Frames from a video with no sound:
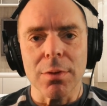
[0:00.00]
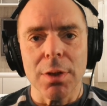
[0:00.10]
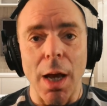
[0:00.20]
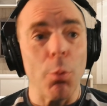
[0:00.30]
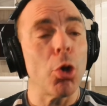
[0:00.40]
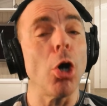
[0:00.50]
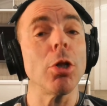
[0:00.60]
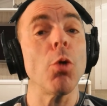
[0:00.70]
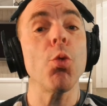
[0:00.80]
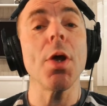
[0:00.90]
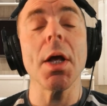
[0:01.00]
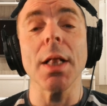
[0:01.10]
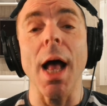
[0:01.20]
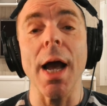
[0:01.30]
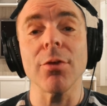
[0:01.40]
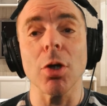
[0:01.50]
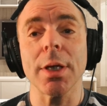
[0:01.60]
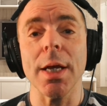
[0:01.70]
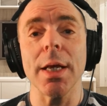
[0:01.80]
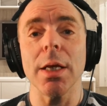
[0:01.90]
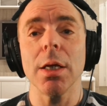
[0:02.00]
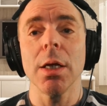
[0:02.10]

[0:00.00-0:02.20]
and we're going to realize, okay,